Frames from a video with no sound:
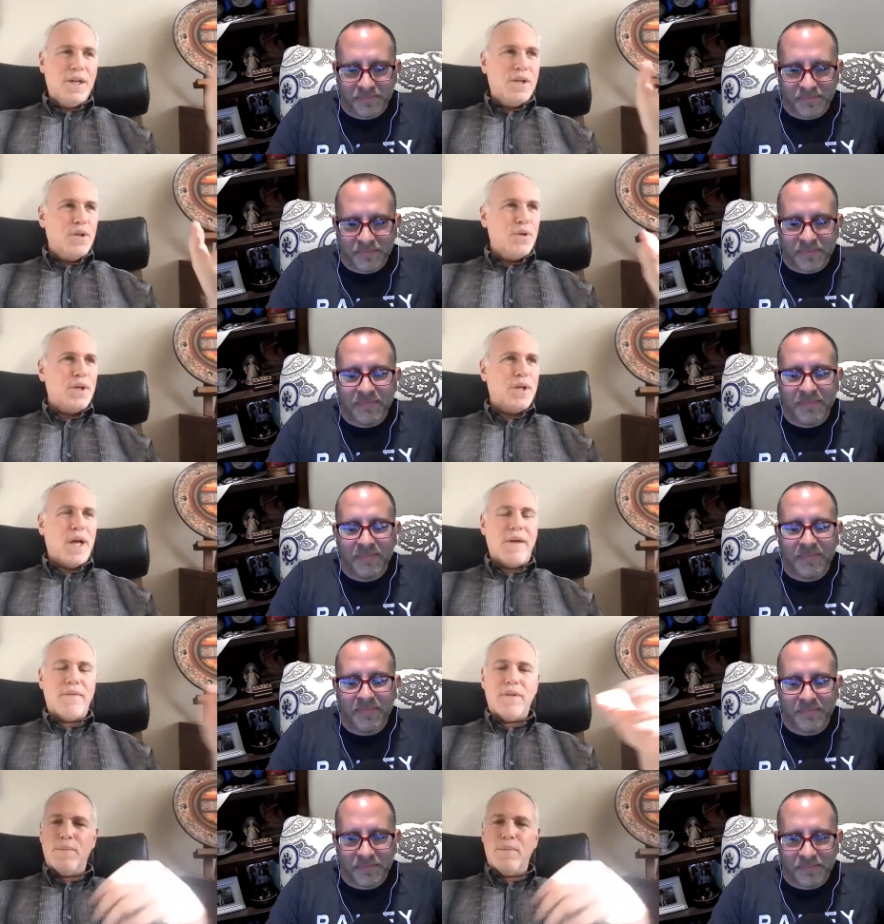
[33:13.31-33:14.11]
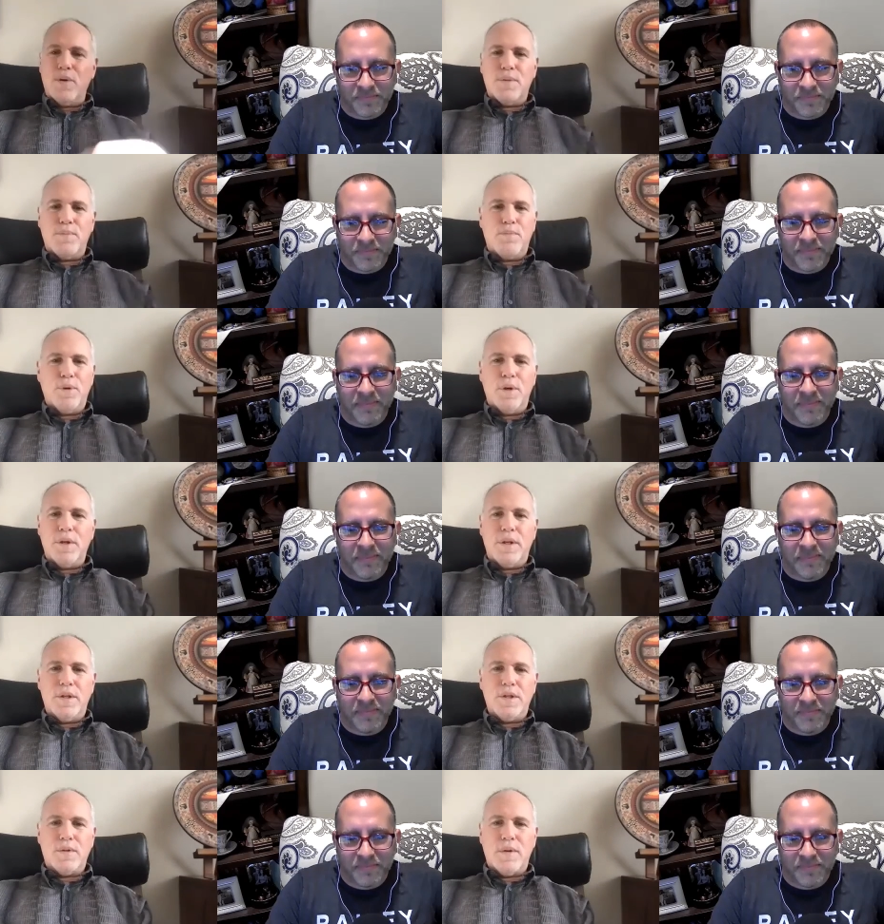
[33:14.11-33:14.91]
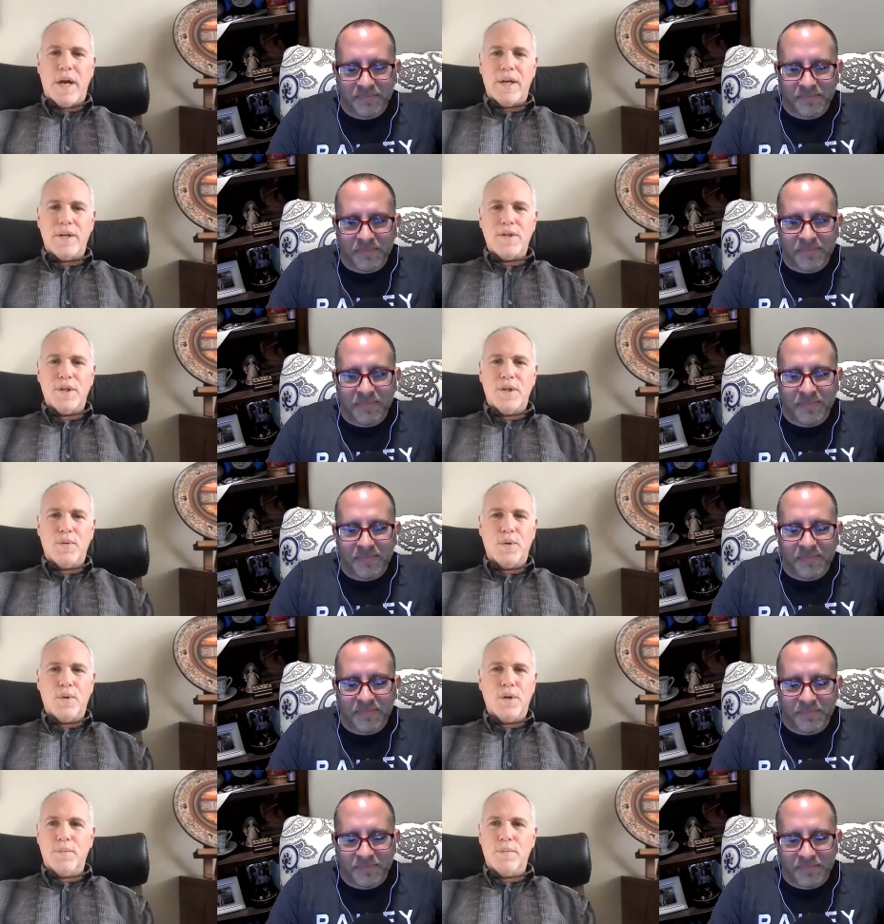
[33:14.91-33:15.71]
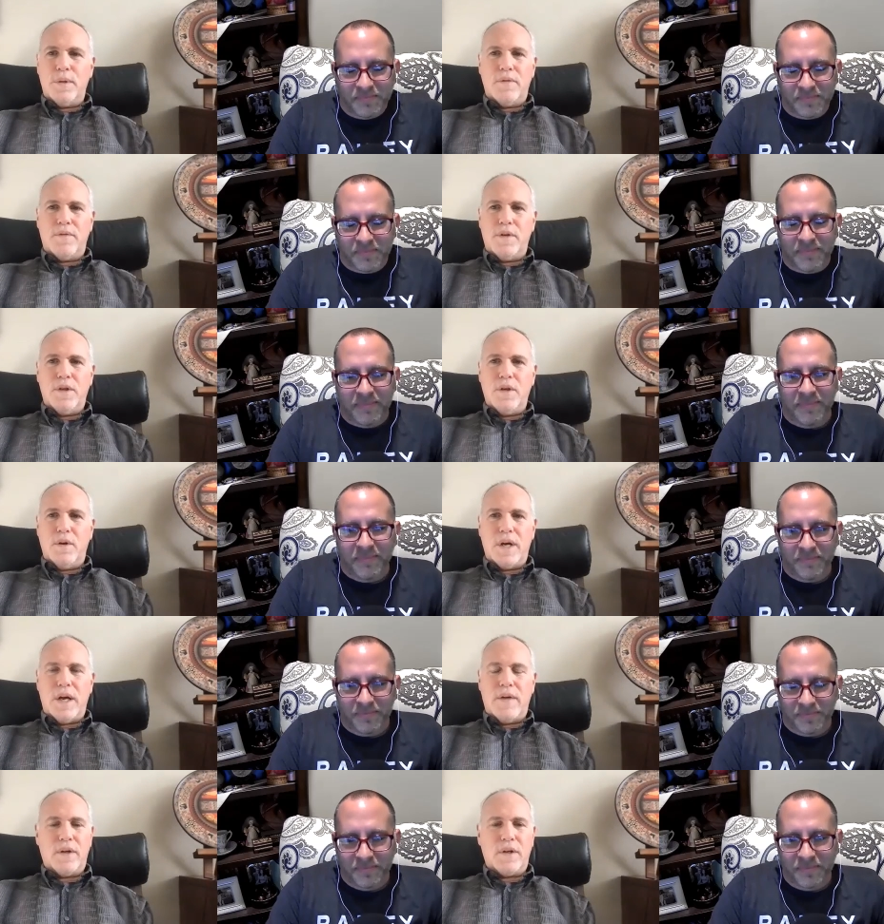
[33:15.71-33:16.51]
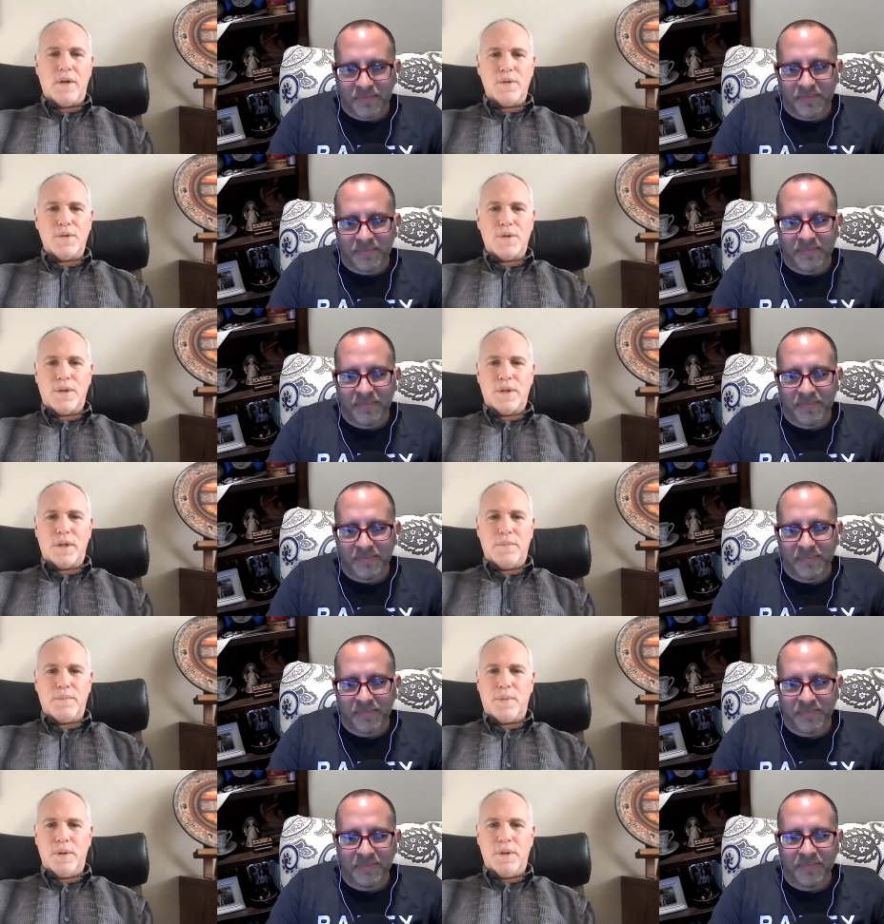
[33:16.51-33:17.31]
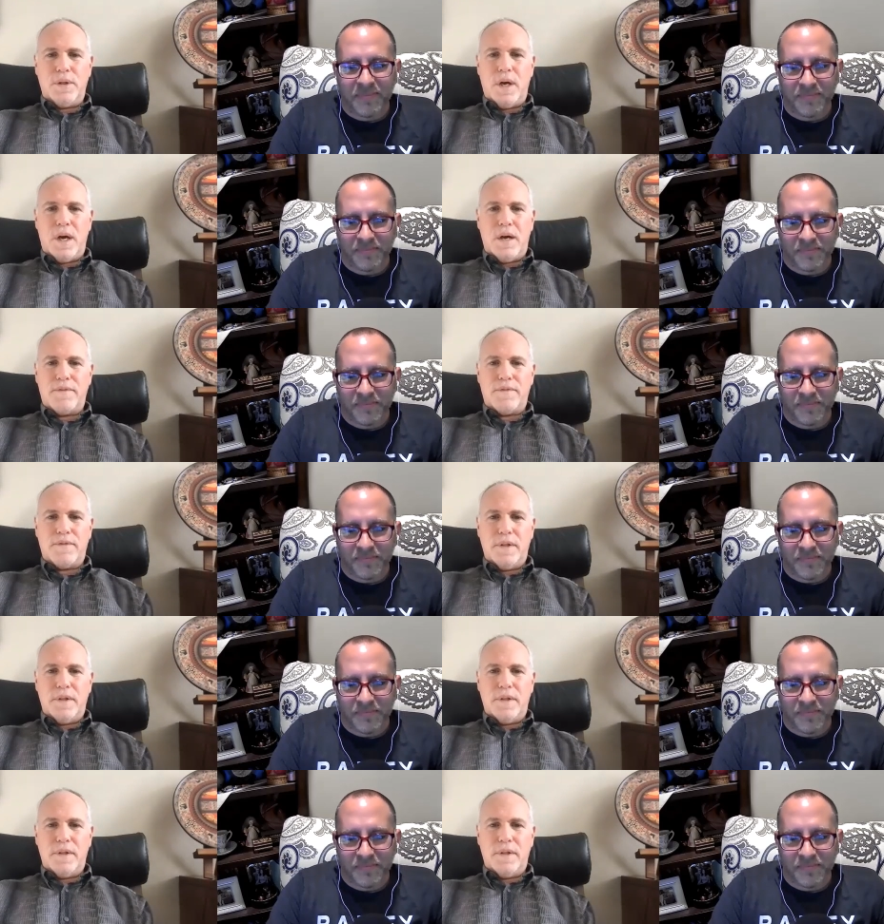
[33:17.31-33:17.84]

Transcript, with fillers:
Speaker 1: You can have the most brilliant strategy in the world, but if you don't have a culture that can pull it off,